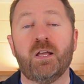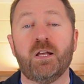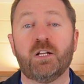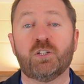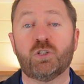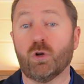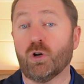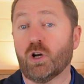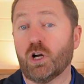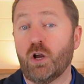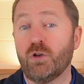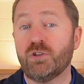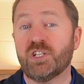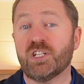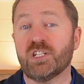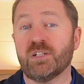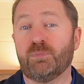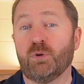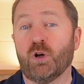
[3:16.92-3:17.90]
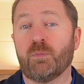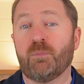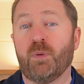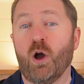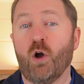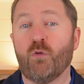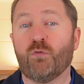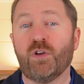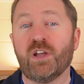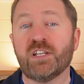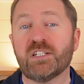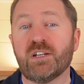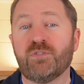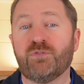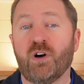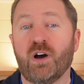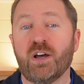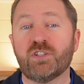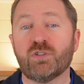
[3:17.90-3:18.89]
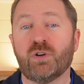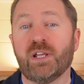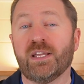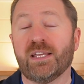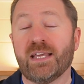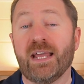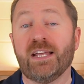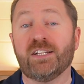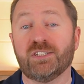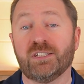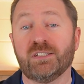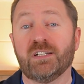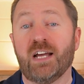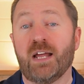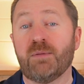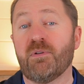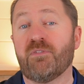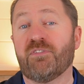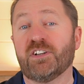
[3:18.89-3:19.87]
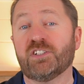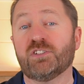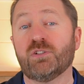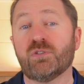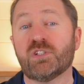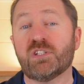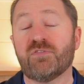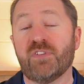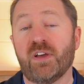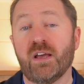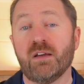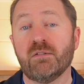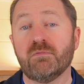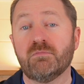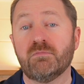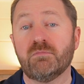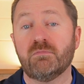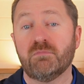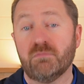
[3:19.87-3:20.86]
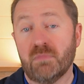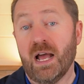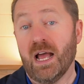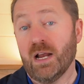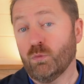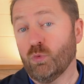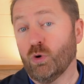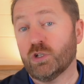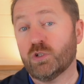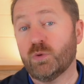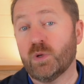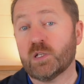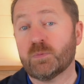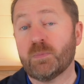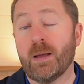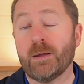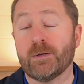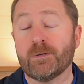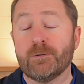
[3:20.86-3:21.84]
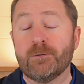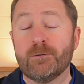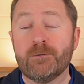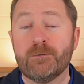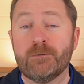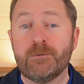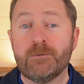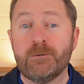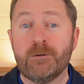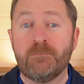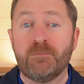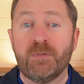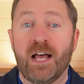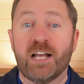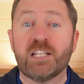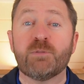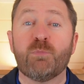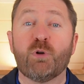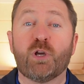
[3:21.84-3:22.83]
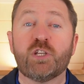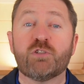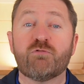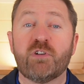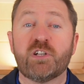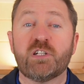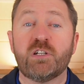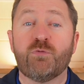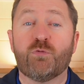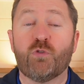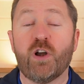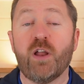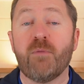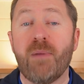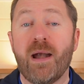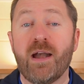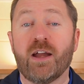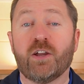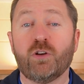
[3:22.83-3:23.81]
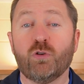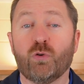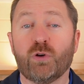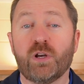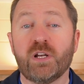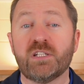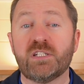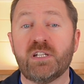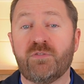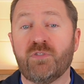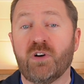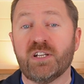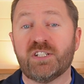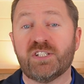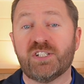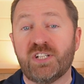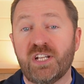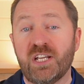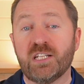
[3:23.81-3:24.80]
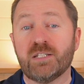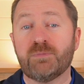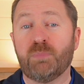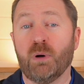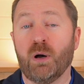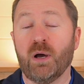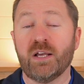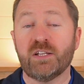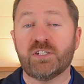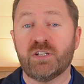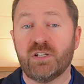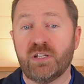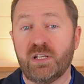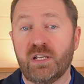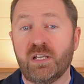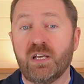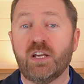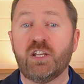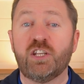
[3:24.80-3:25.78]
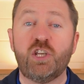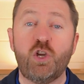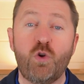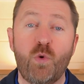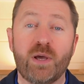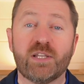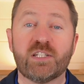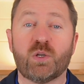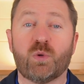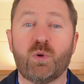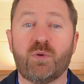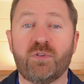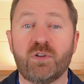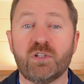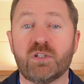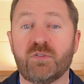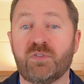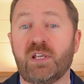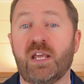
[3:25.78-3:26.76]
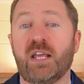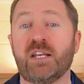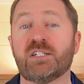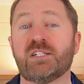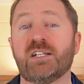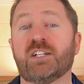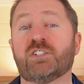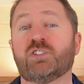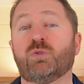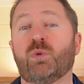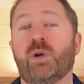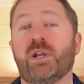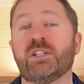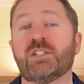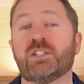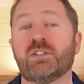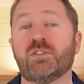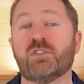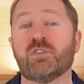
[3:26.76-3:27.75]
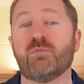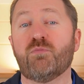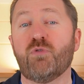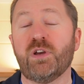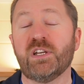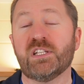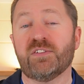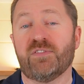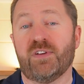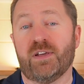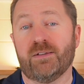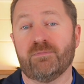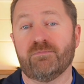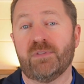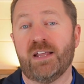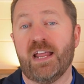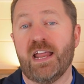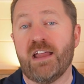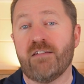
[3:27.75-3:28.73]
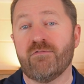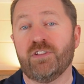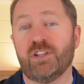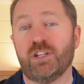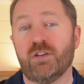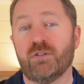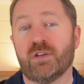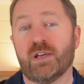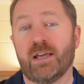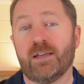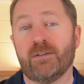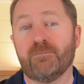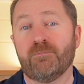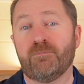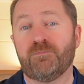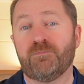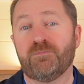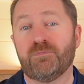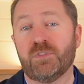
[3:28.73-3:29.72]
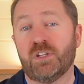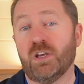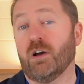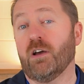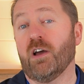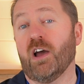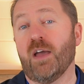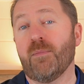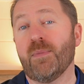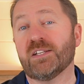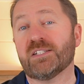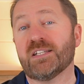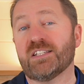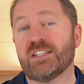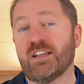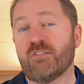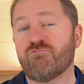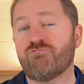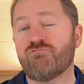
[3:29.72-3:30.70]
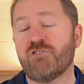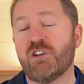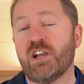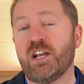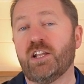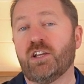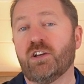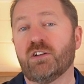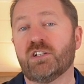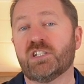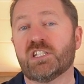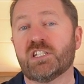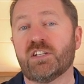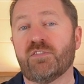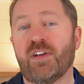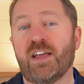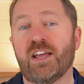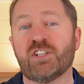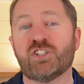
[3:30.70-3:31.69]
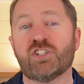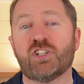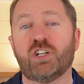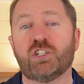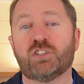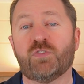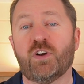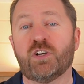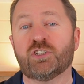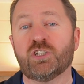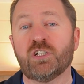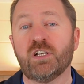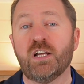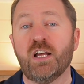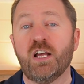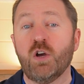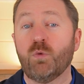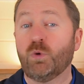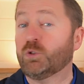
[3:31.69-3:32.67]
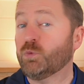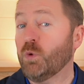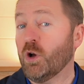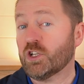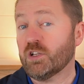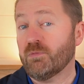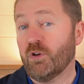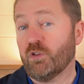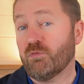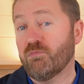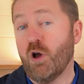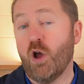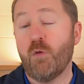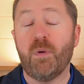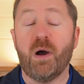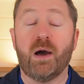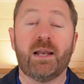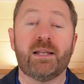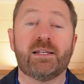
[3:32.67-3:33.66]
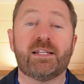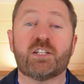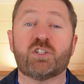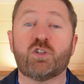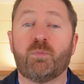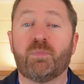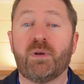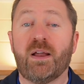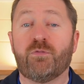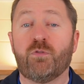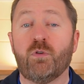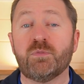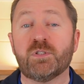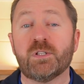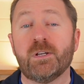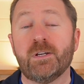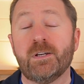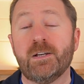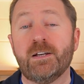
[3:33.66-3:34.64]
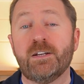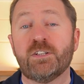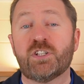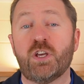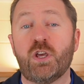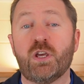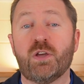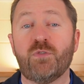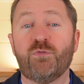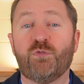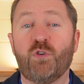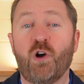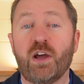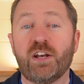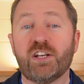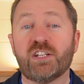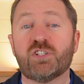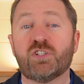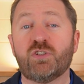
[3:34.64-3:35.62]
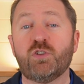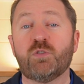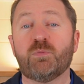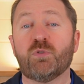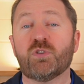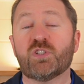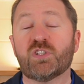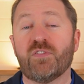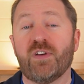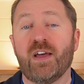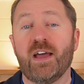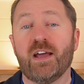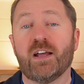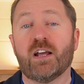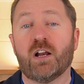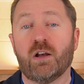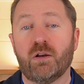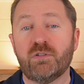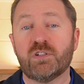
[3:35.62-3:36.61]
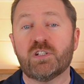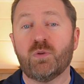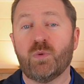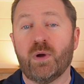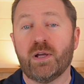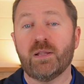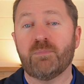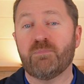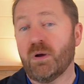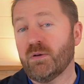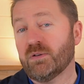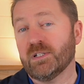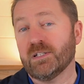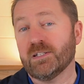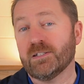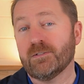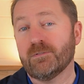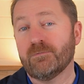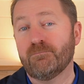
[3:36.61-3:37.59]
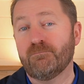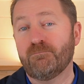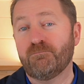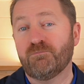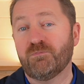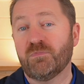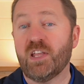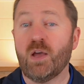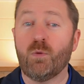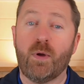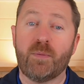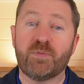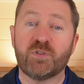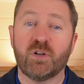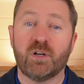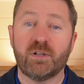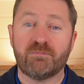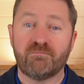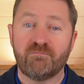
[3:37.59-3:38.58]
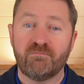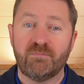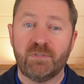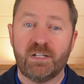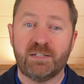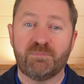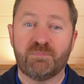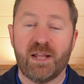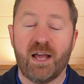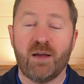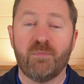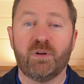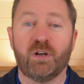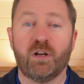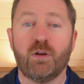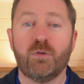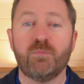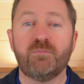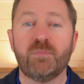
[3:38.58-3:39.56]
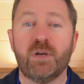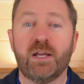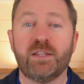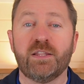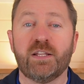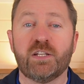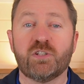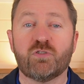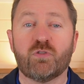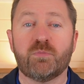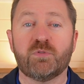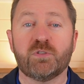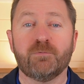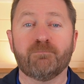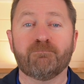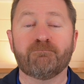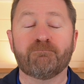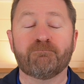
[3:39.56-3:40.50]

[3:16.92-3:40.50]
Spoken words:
Don closes the book by offering his advice on engaging a professional surveyor and what to expect. As the book is written for an American audience, the advice steers buyers to the US equivalents of the International Institute of Marine Surveying here in the UK. The IIMS has a really good surveyor search function which works on both mobile and desktop platforms, so you can find a suitable surveyor close to where the boat is. Their website is down below in the description.